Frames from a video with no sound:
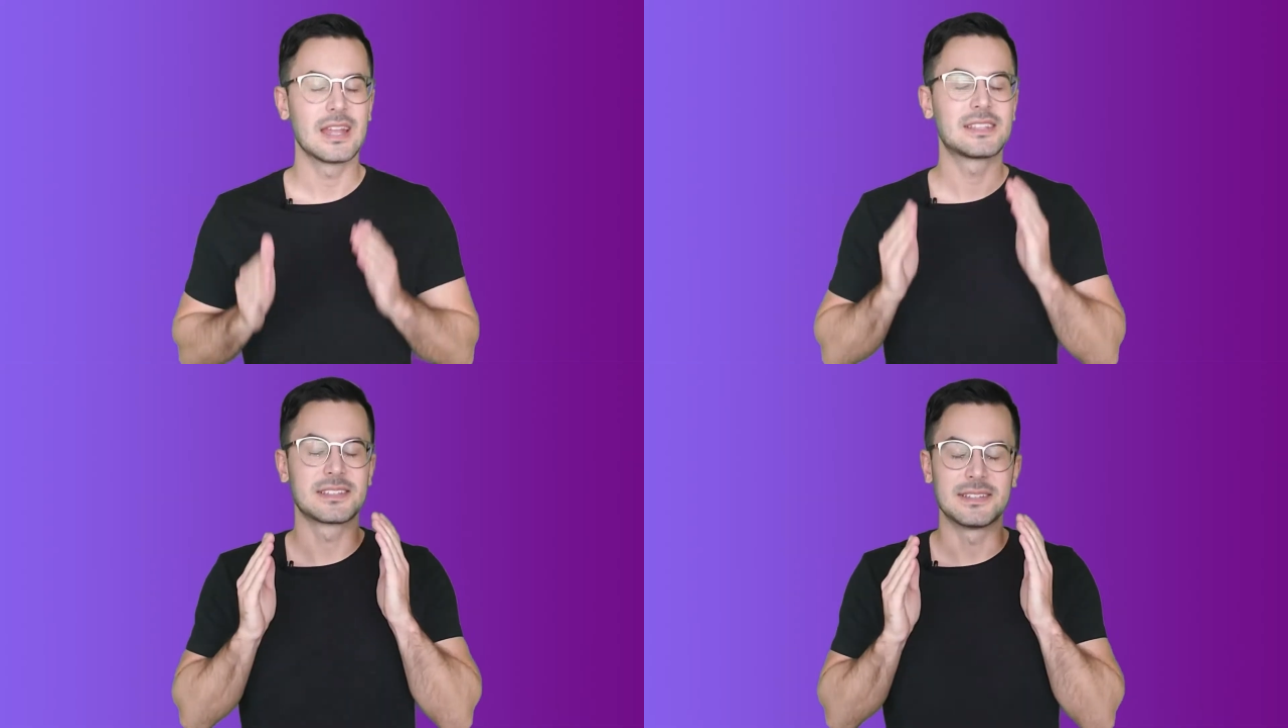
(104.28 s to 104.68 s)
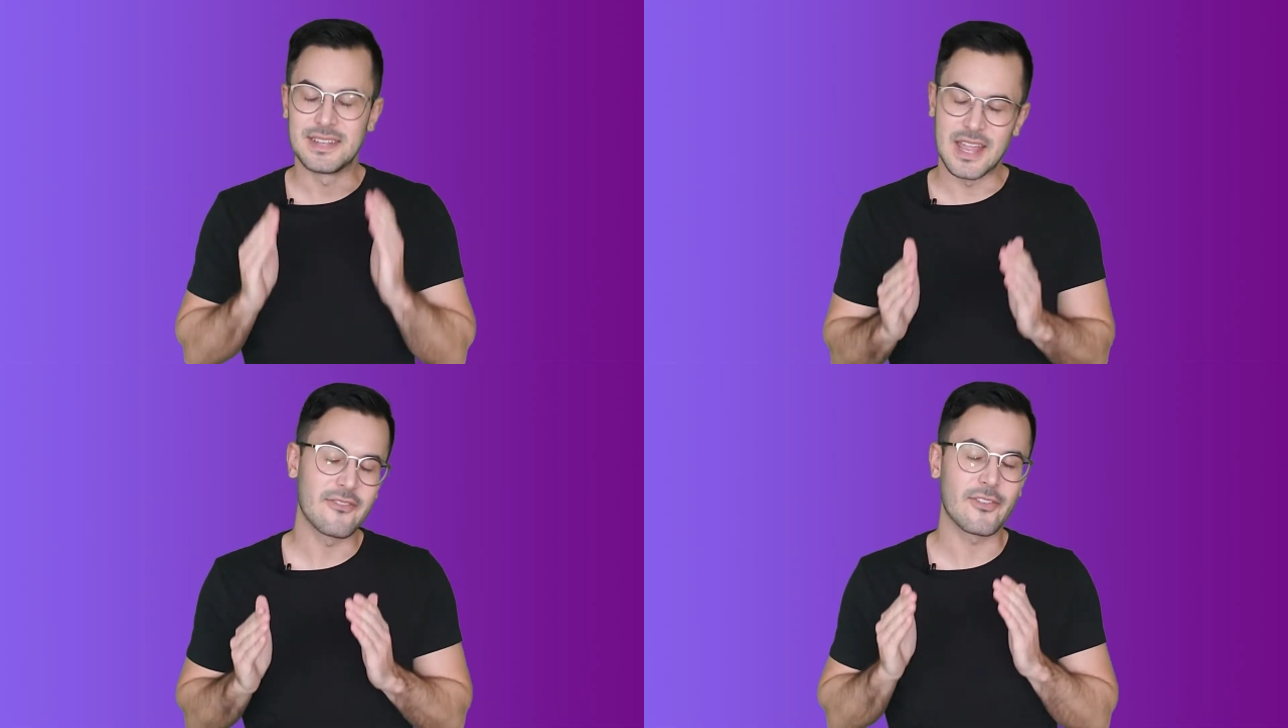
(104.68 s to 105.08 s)
It's
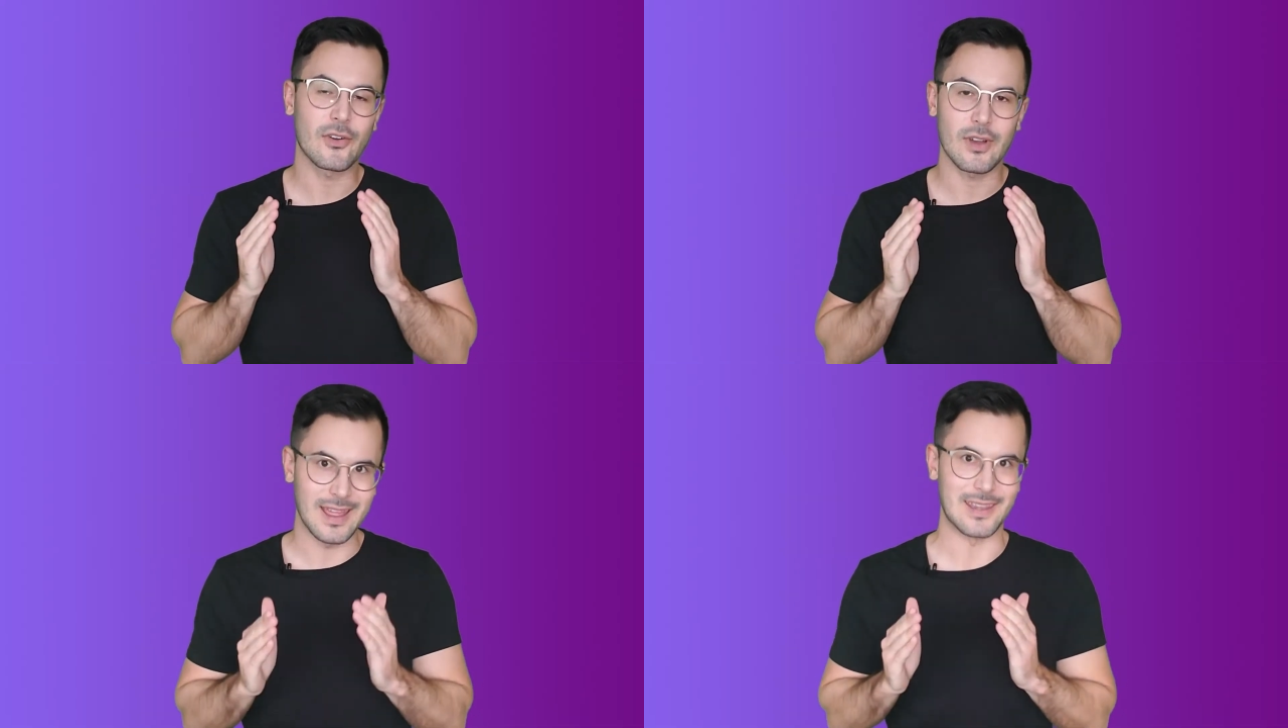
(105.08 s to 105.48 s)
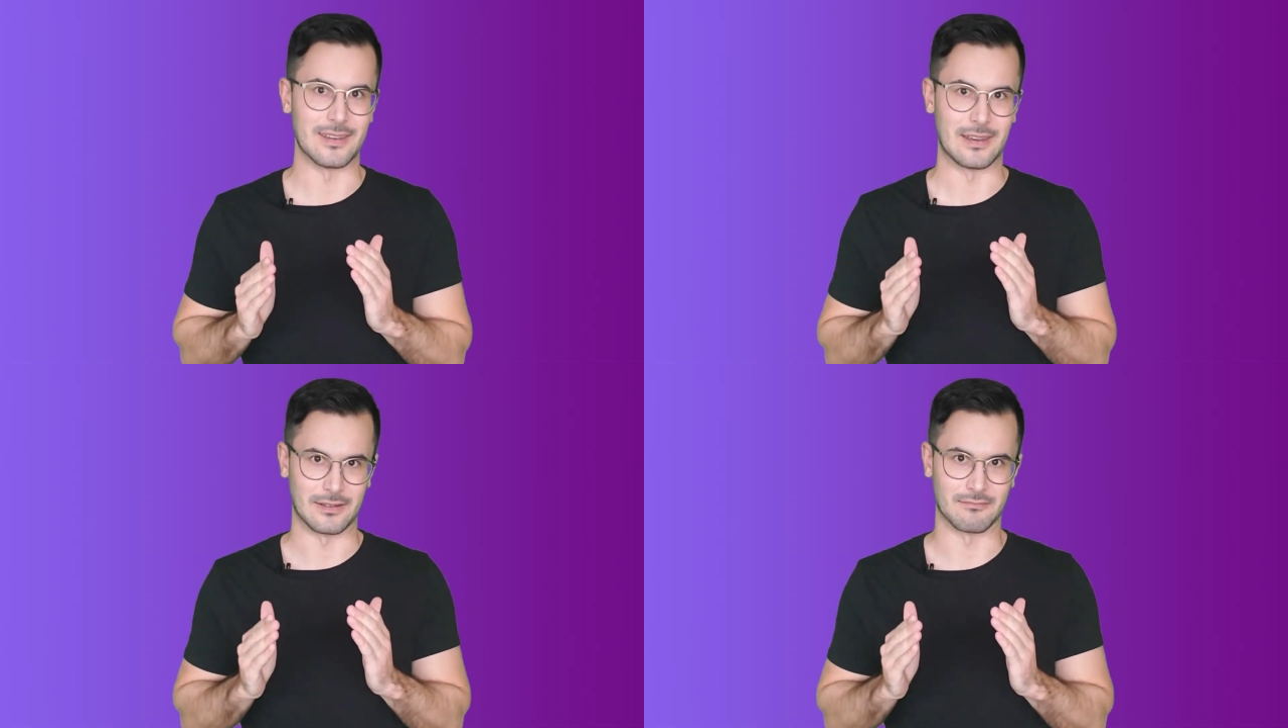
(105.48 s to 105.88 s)
never
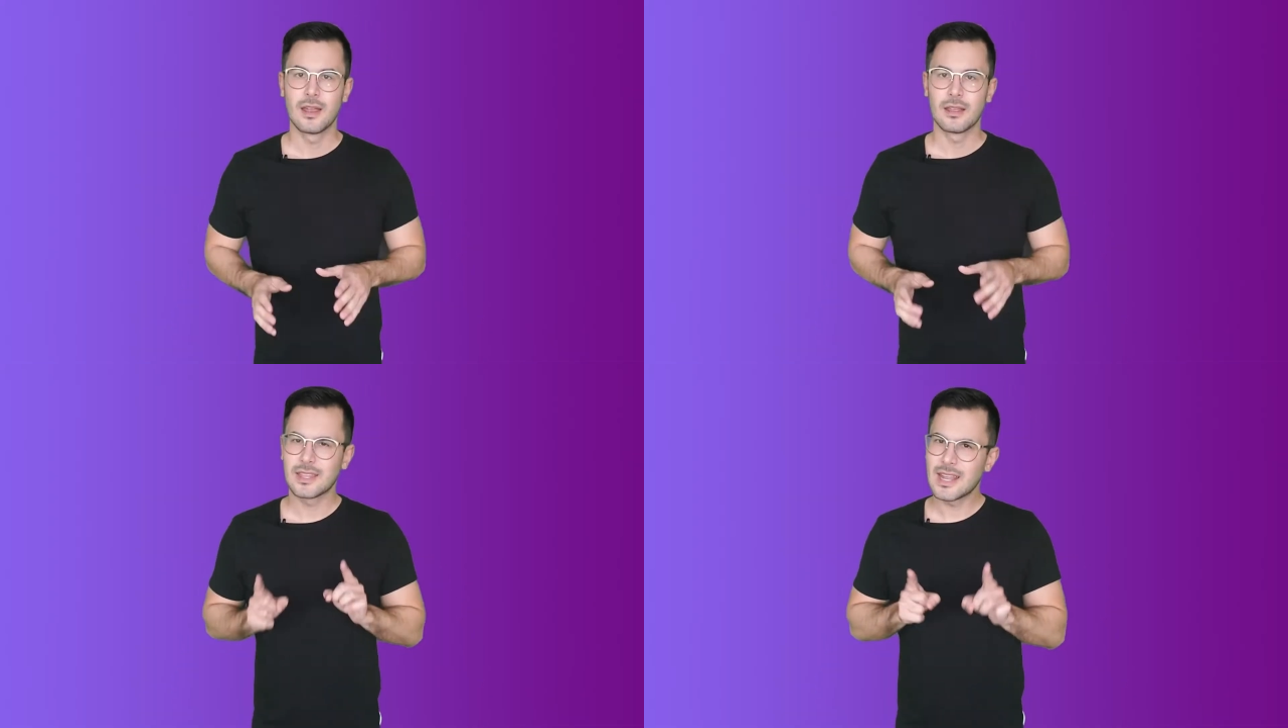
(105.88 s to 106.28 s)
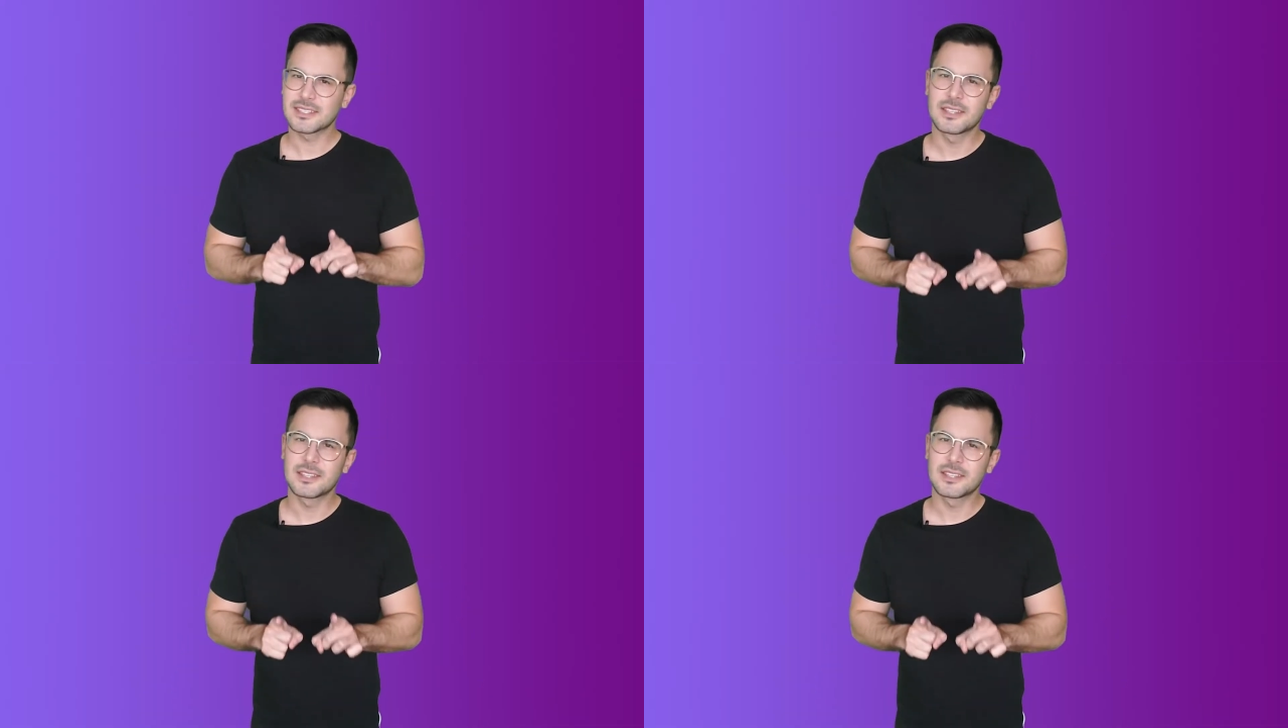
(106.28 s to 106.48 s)
ending. The next